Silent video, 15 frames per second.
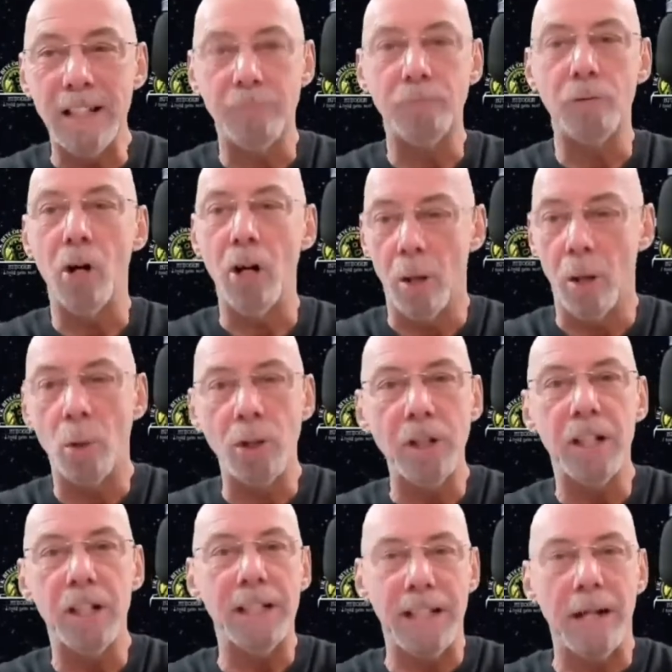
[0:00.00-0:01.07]
said, Right, I
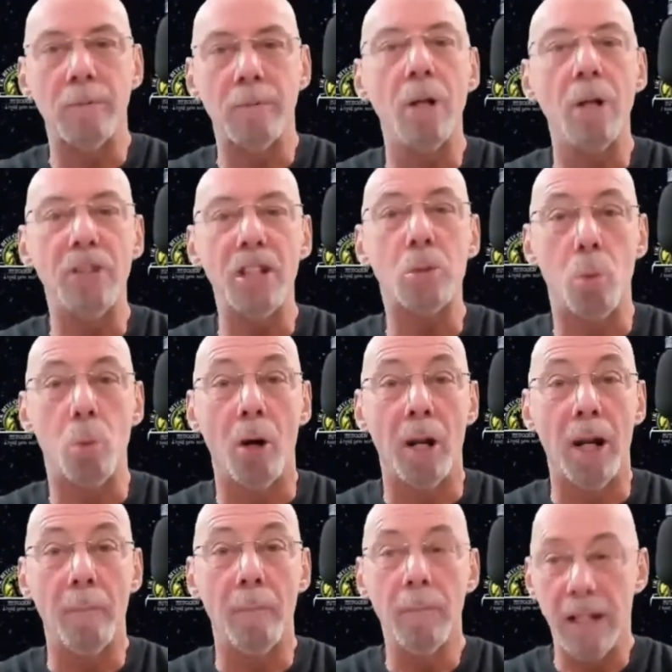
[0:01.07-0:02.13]
want you to download this
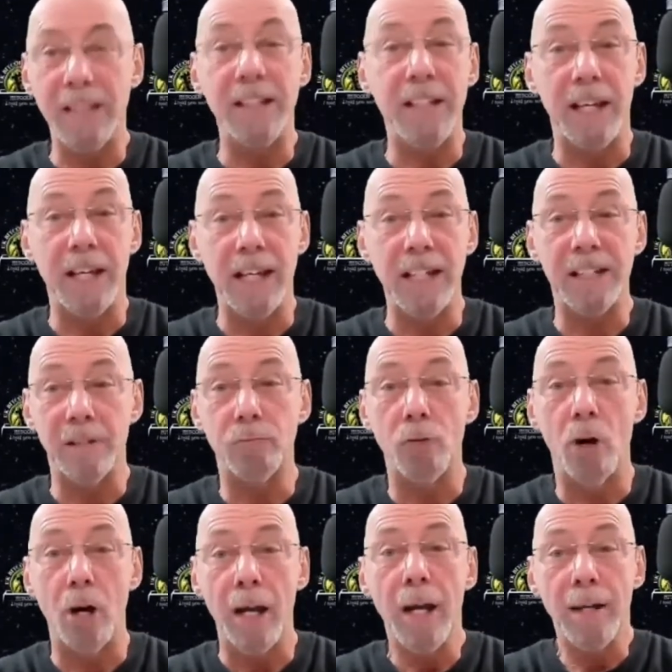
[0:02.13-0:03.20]
wallet. He did it. He
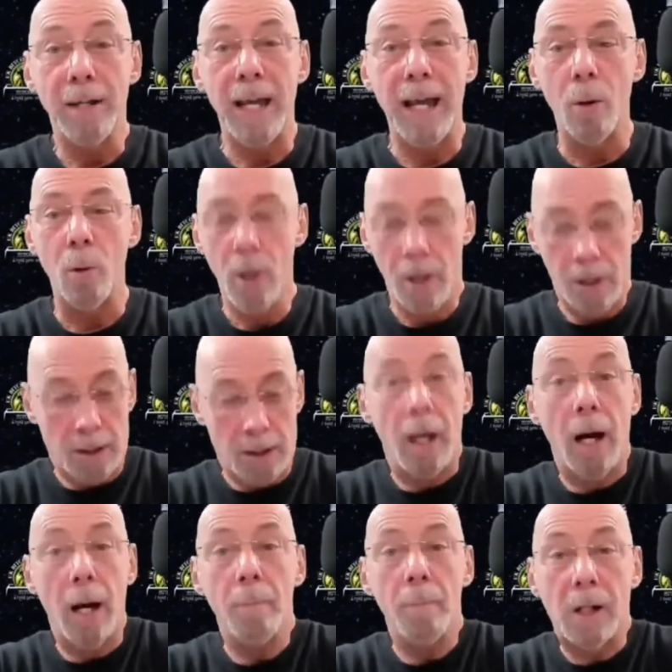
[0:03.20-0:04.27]
said, Right, now
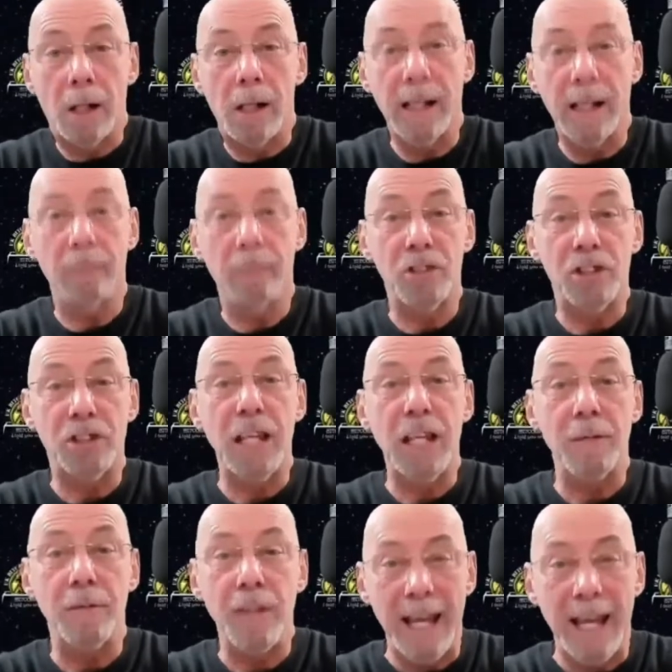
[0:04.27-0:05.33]
um, click
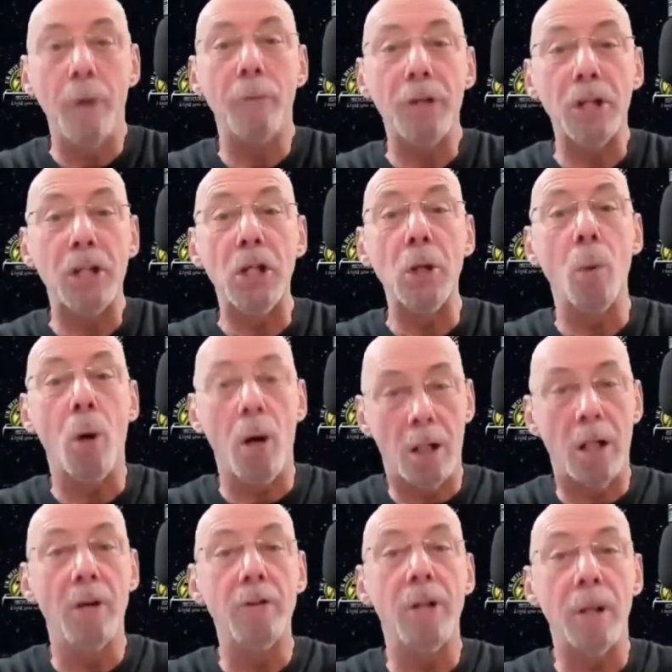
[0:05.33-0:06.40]
receive. He held the
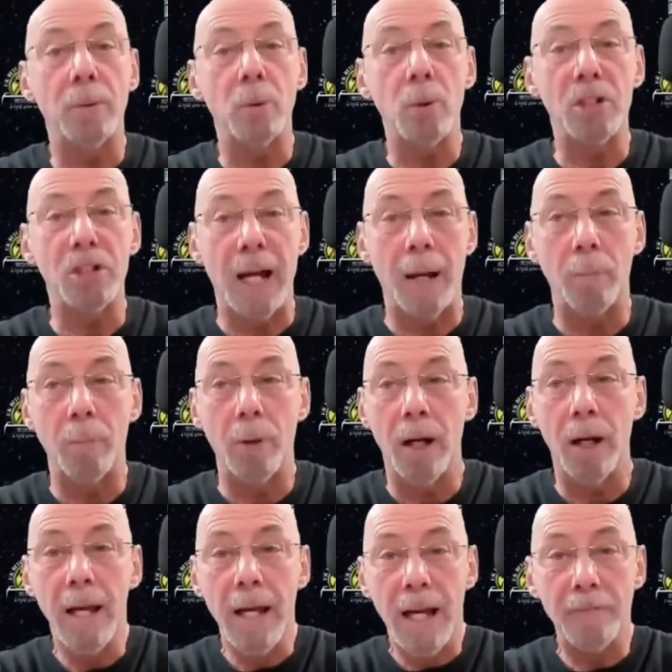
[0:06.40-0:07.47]
QR code up to his
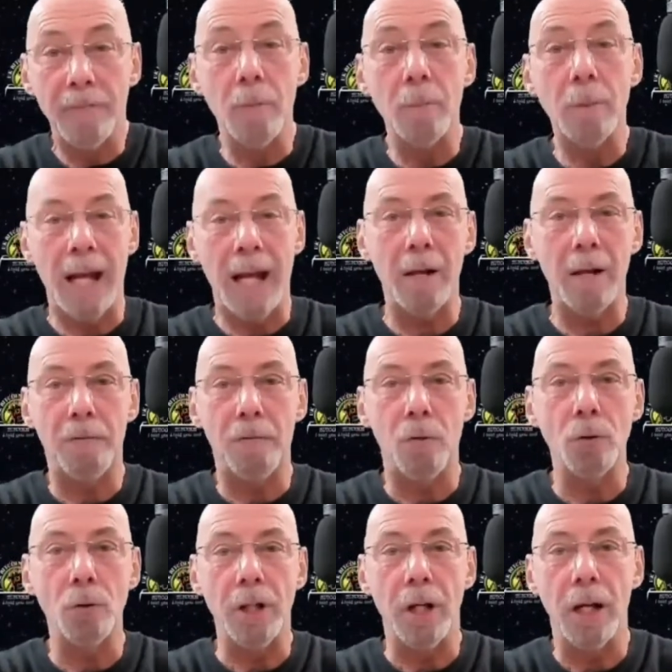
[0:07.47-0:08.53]
camera, and from
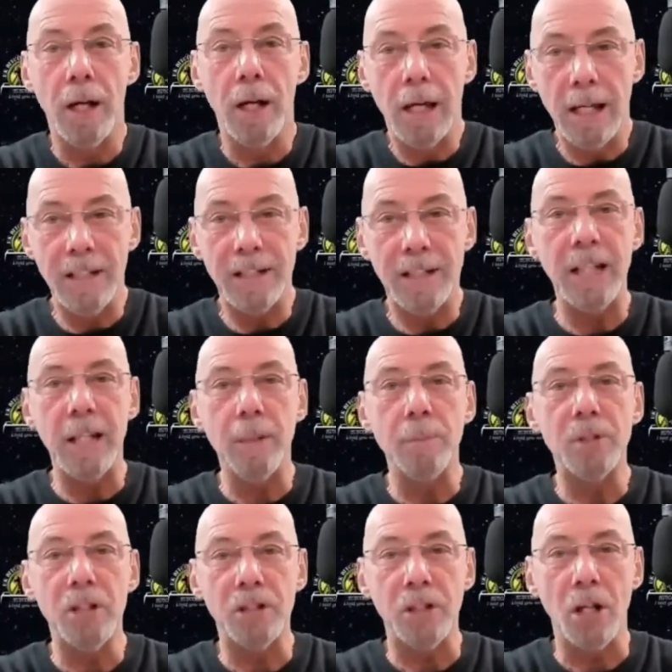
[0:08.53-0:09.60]
California, yeah. he sent
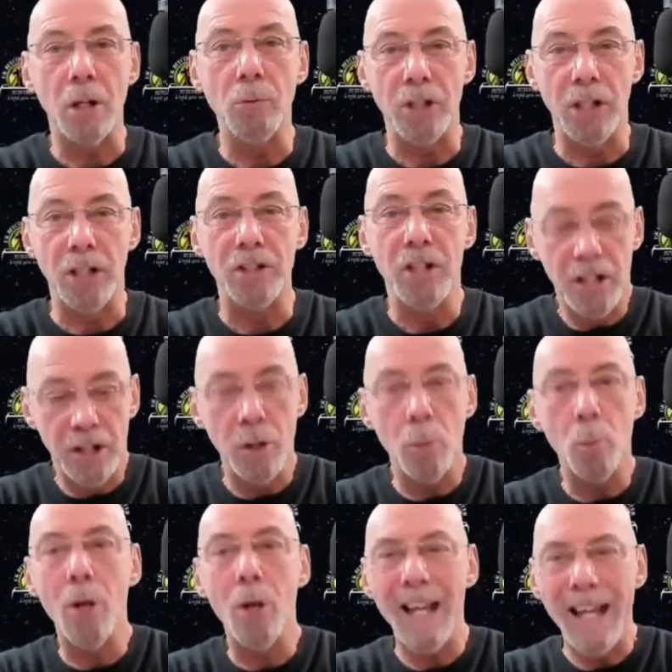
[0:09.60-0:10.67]
him Satoshis
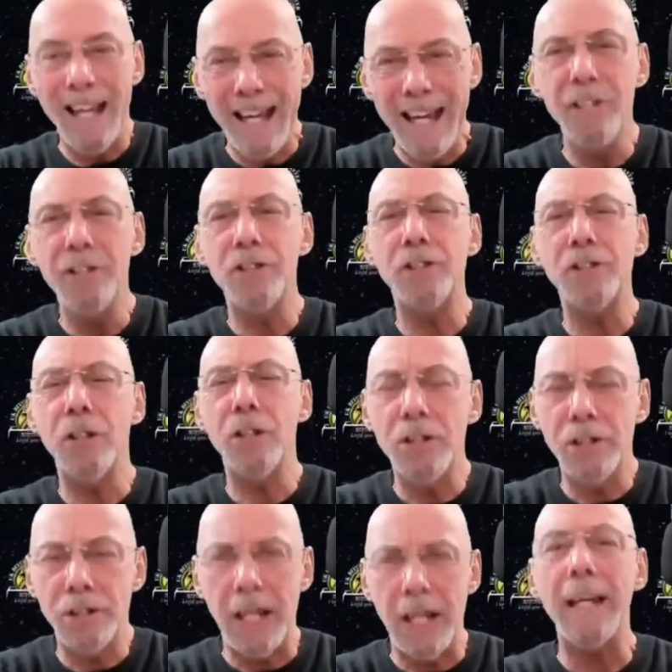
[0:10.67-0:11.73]
that were
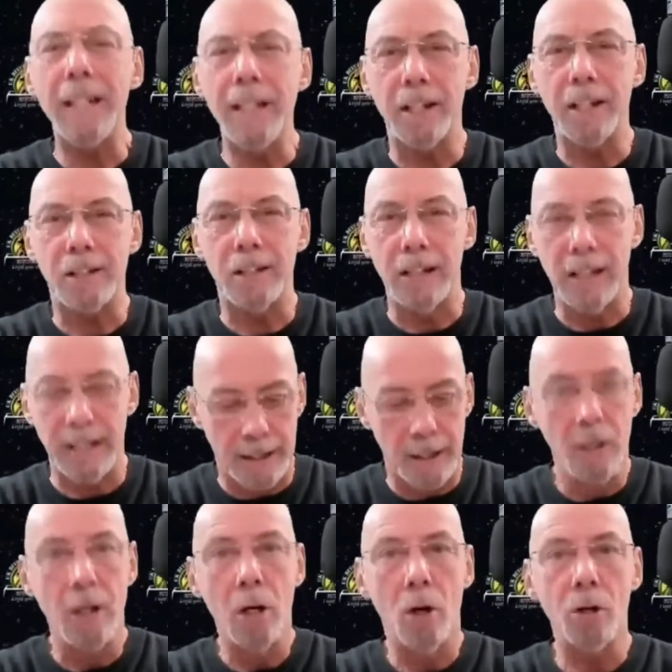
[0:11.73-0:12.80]

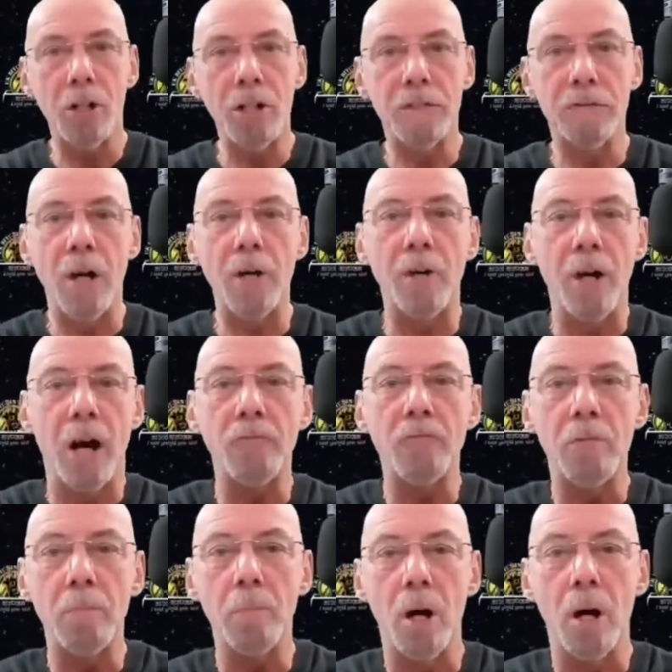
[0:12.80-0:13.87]
instantaneously on his phone
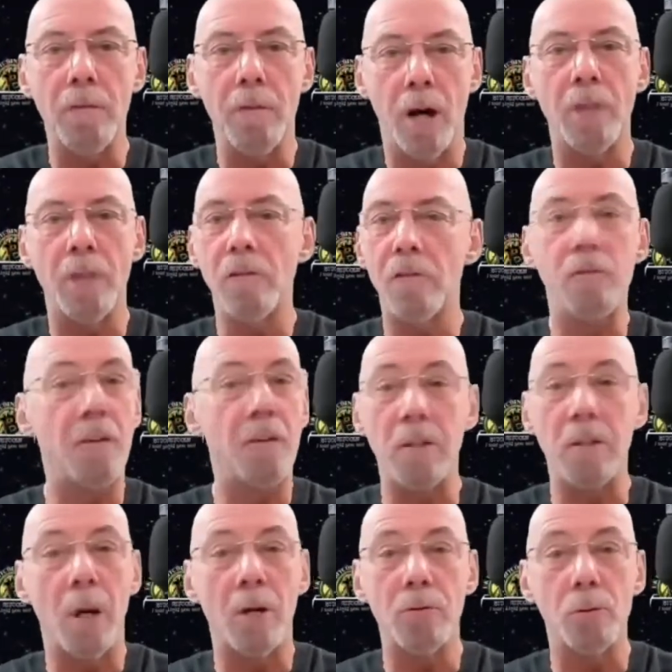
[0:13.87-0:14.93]
100 mi-
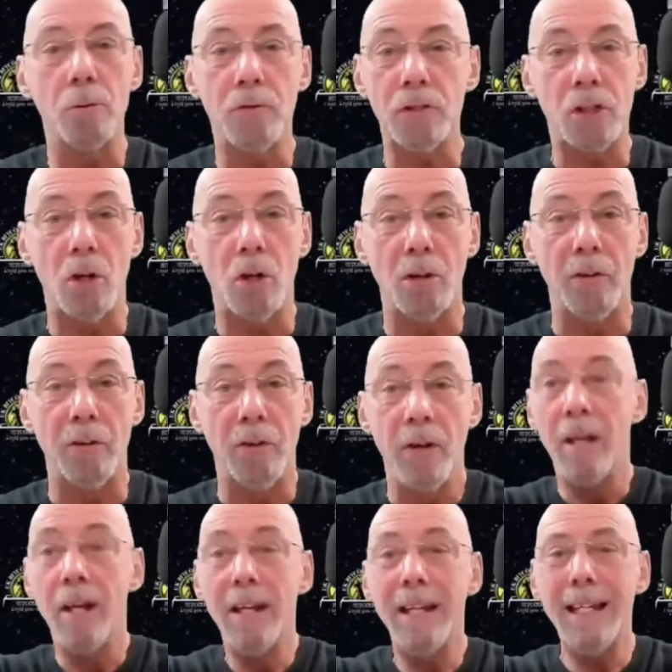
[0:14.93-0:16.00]
150 miles north of Scotland.
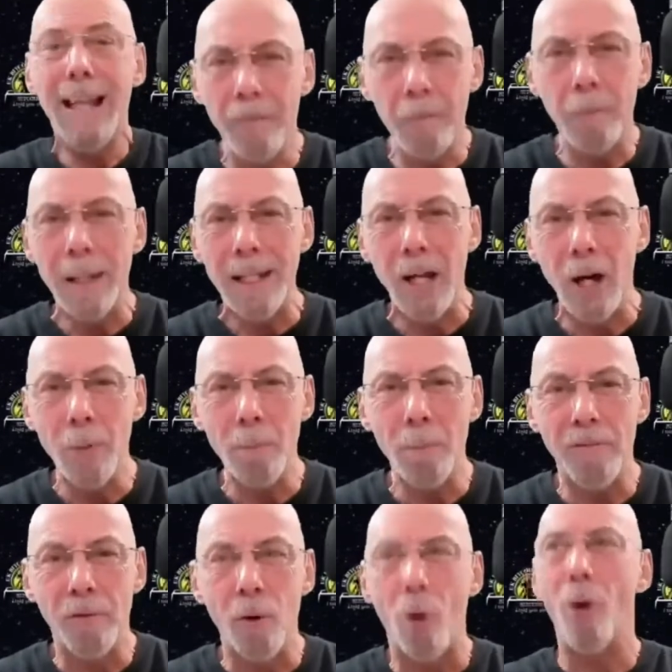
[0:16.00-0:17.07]
Exactly. Never been known
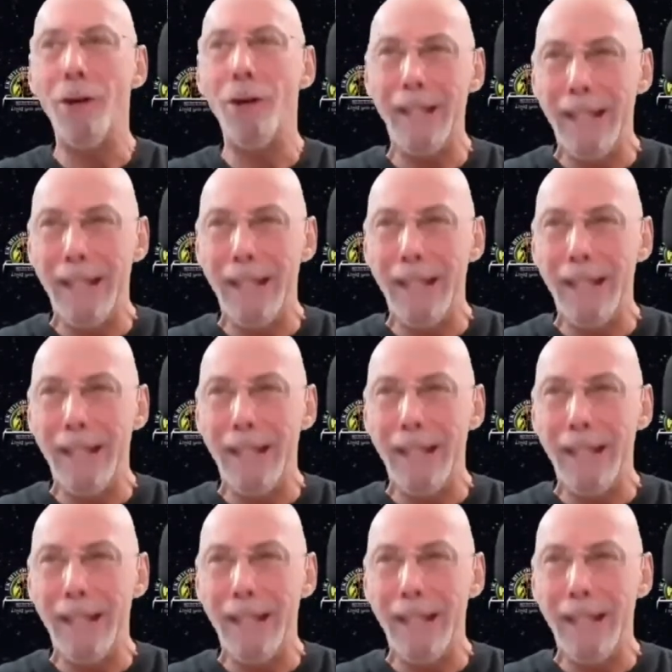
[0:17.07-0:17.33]
before.